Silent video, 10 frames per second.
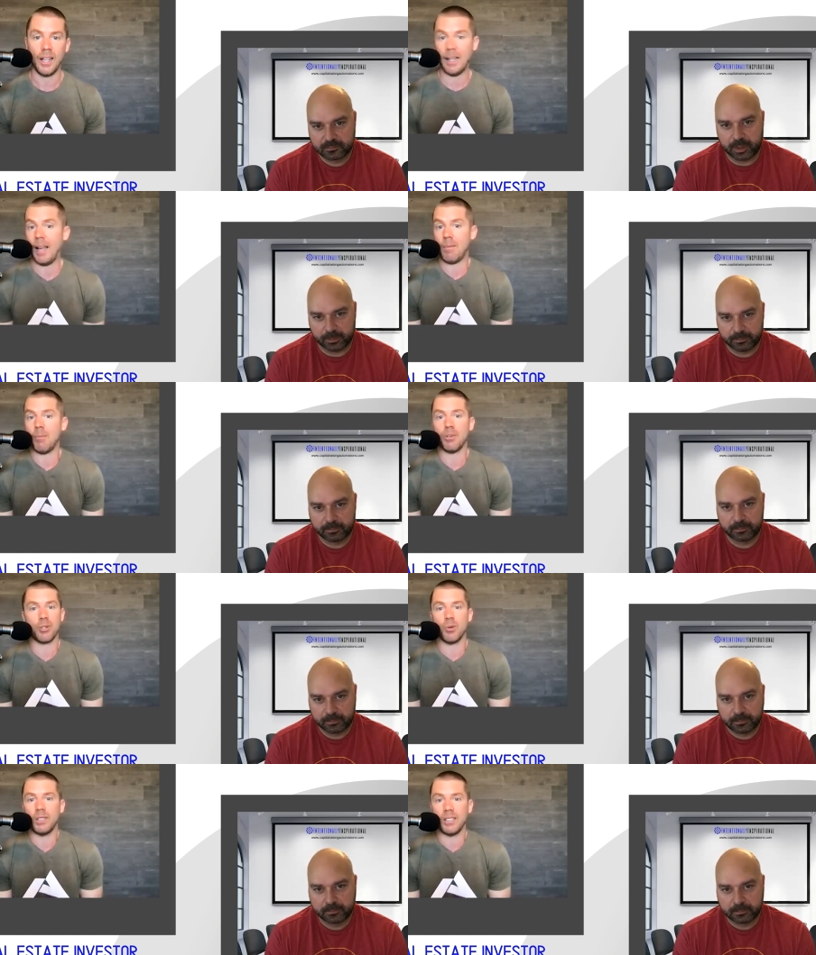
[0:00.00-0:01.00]
Speaker 1: I'm a
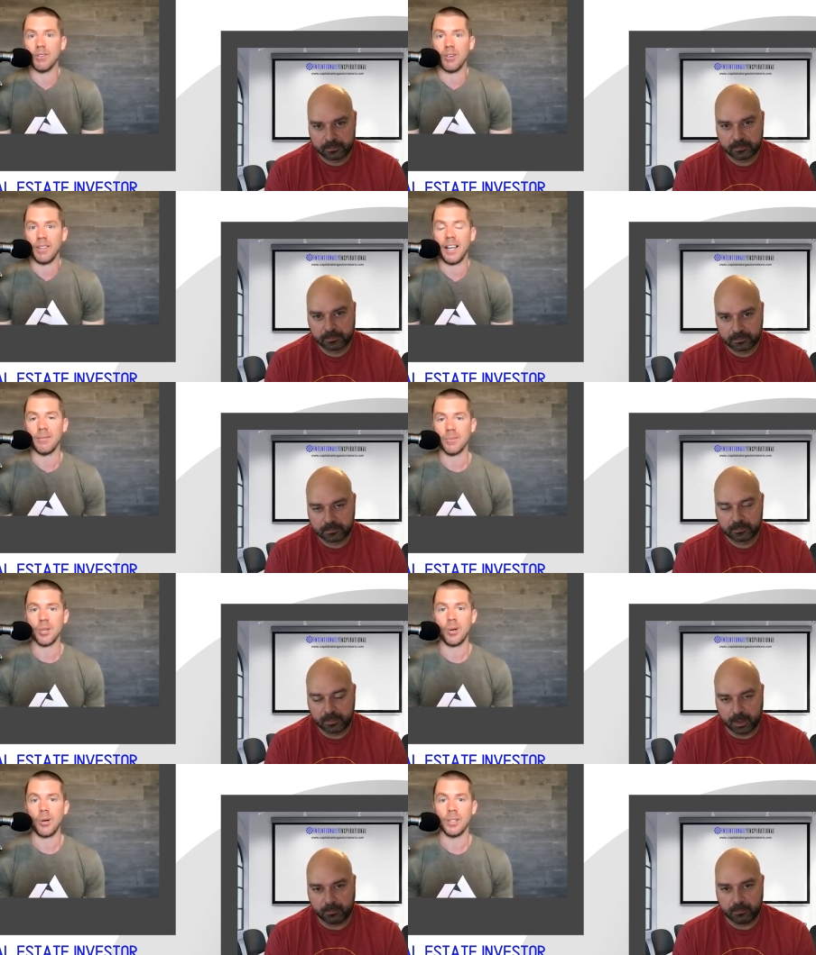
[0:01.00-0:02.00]
true believer of that.
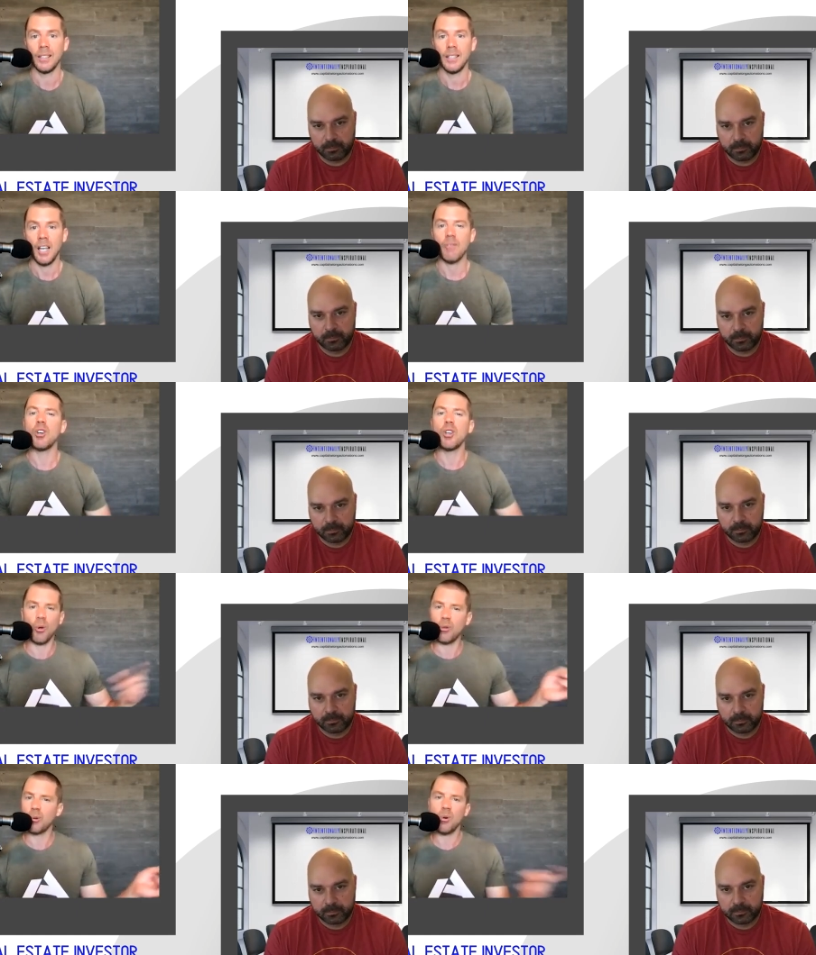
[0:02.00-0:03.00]
So if you didn't
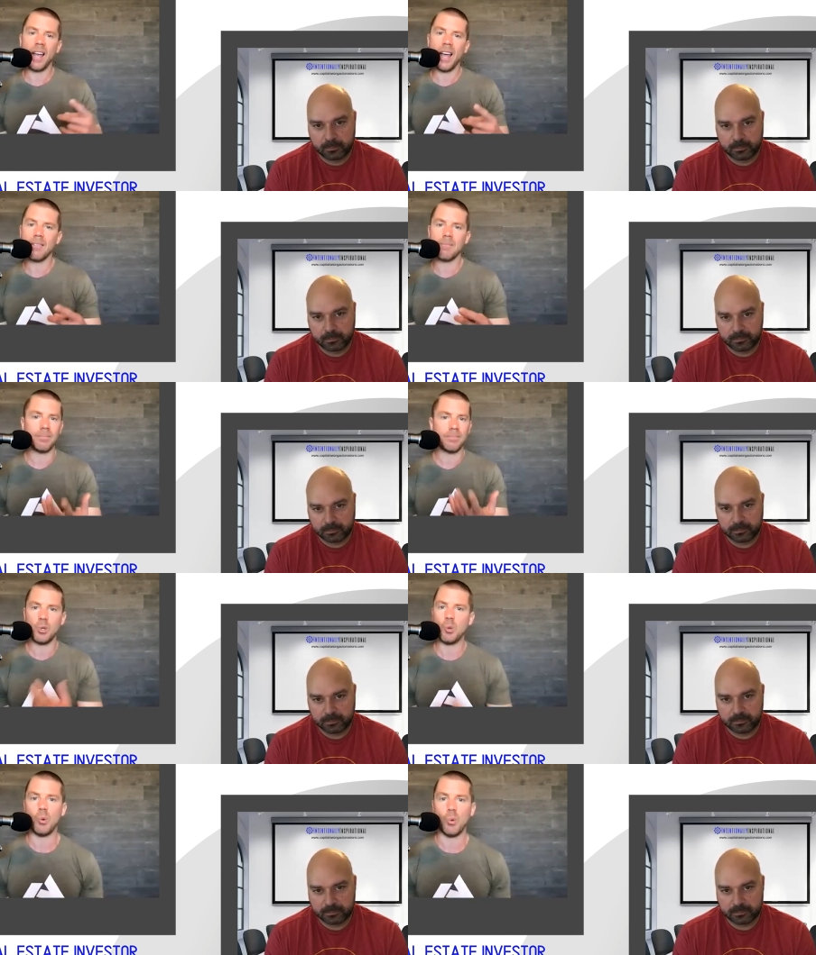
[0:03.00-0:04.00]
go through that,
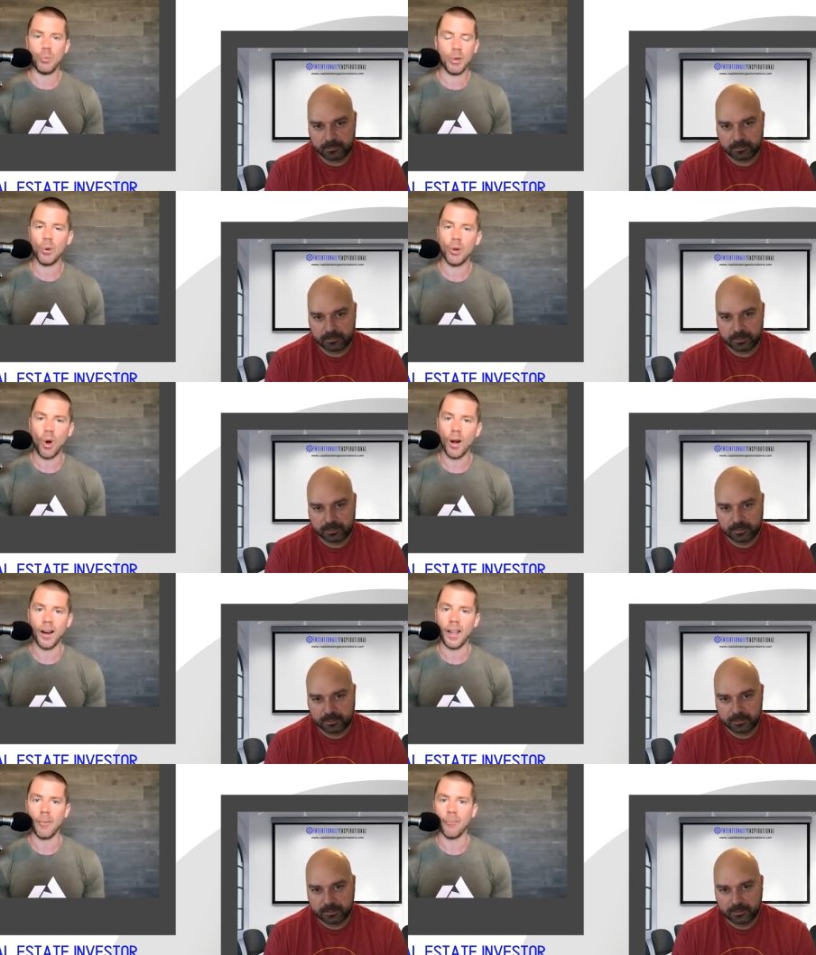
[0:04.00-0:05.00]
you wouldn't be where you are
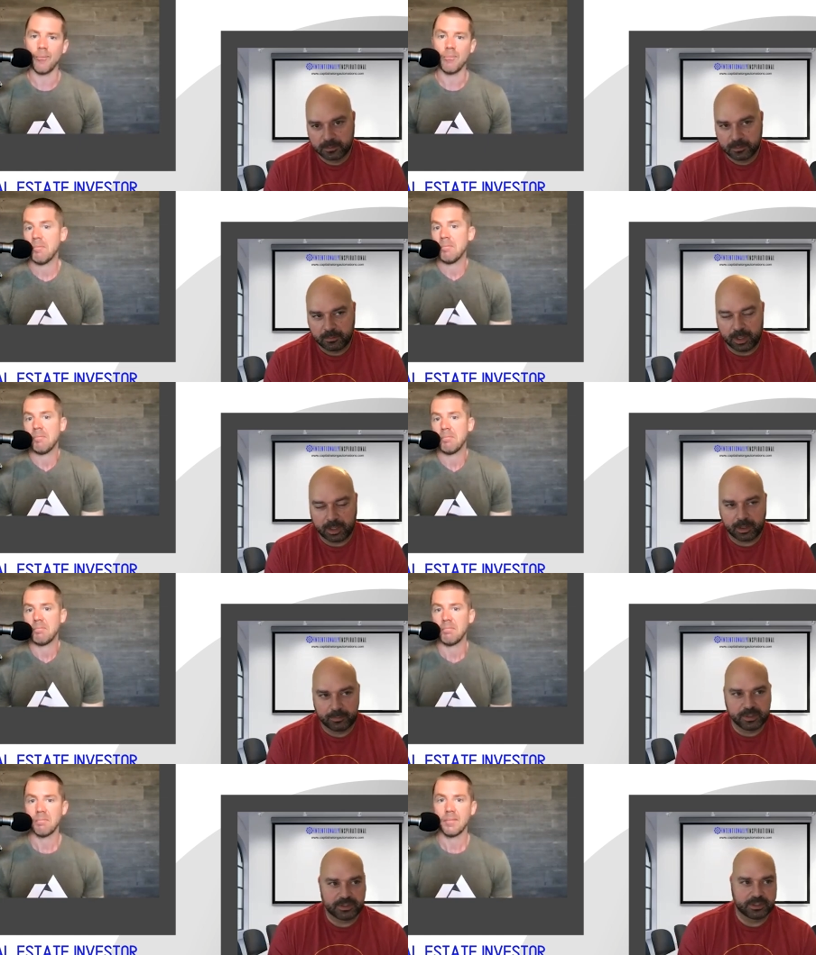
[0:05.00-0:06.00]
today.
Speaker 2: Yeah, I
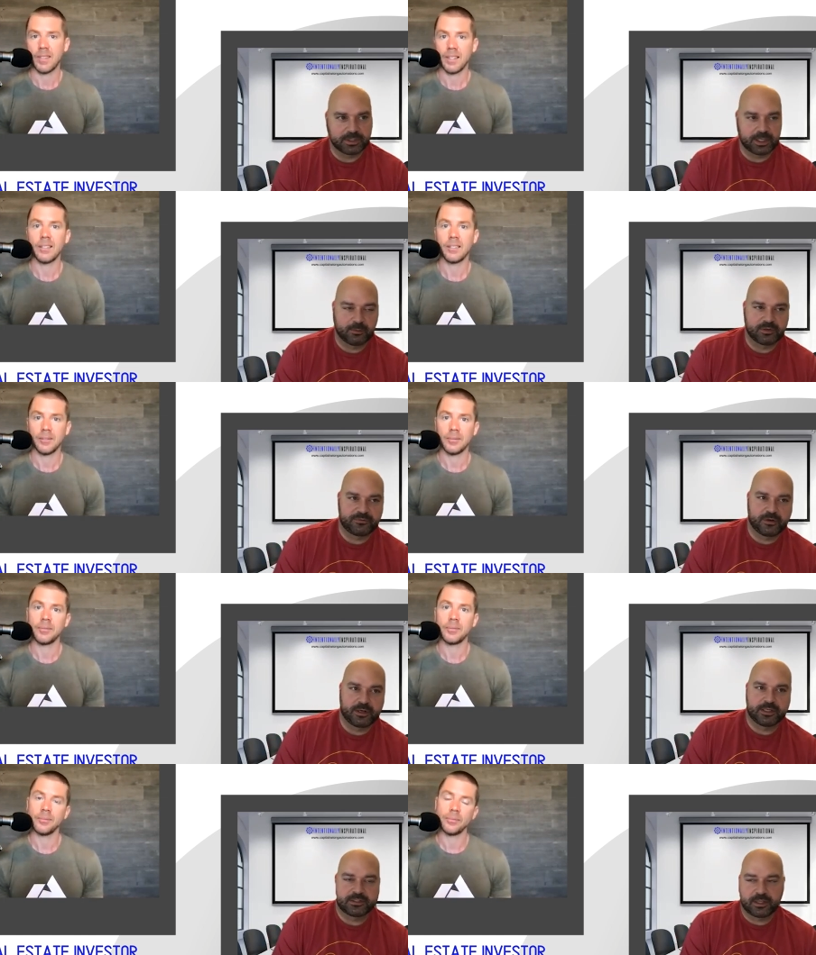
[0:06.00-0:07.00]
appreciate that.
Speaker 1: And what's
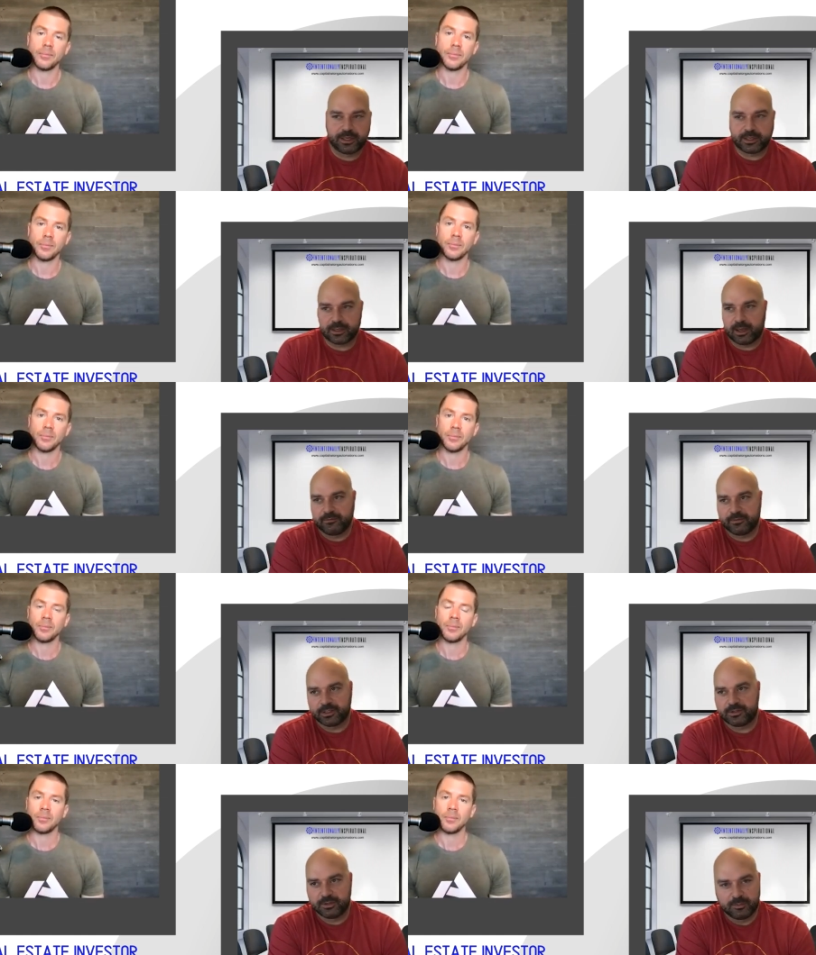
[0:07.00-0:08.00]
Speaker 2: funny is I have
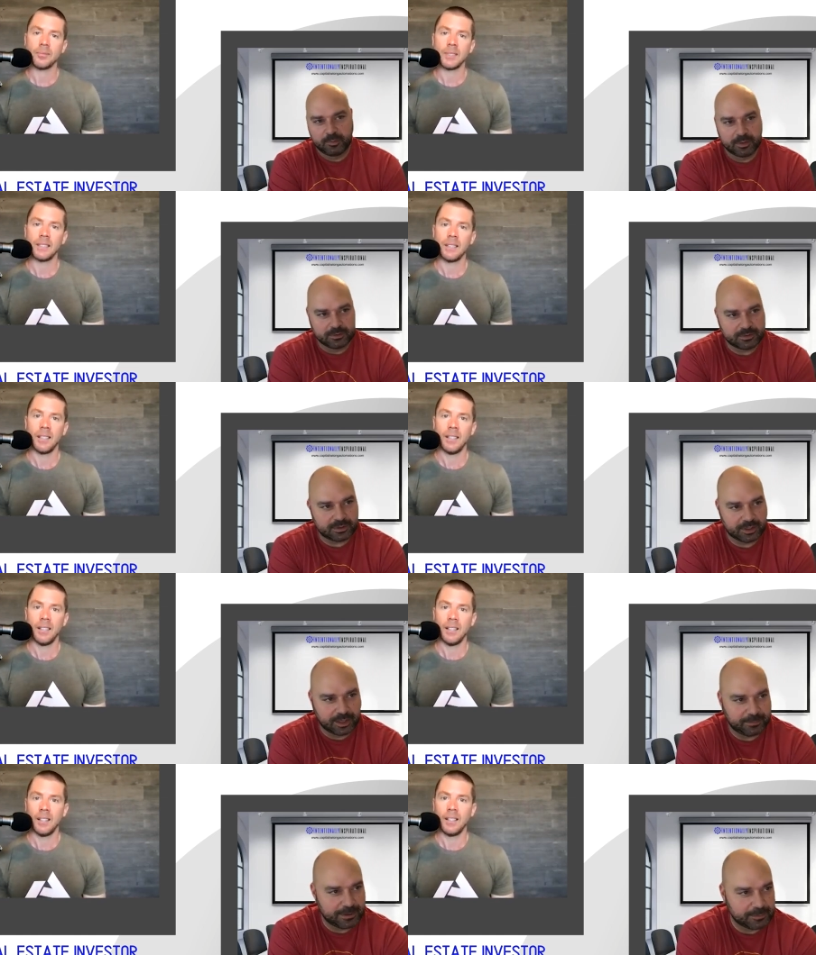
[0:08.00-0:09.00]
2 moods.
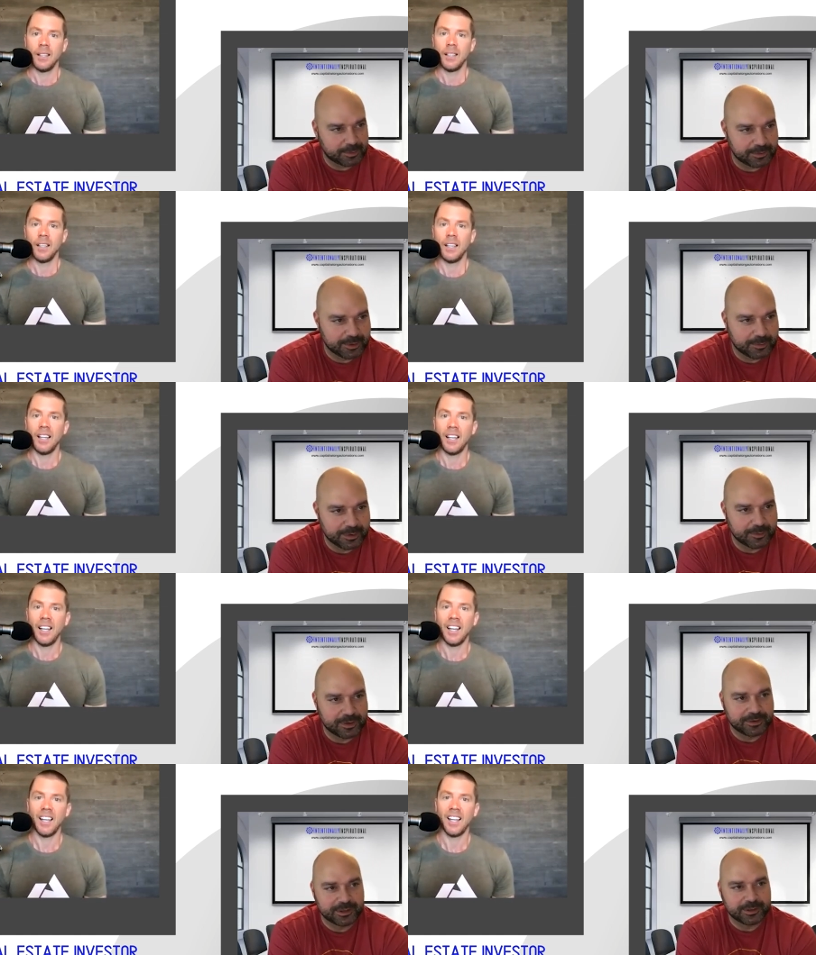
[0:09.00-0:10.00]
People who know me
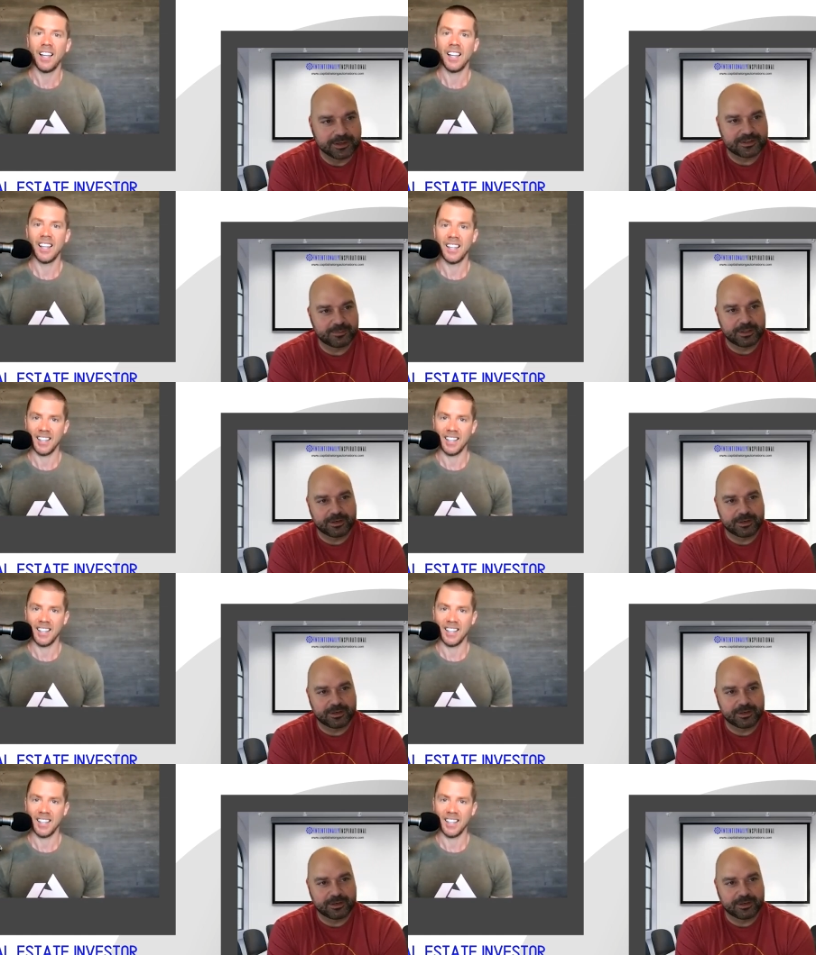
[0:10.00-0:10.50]
well know this. I'm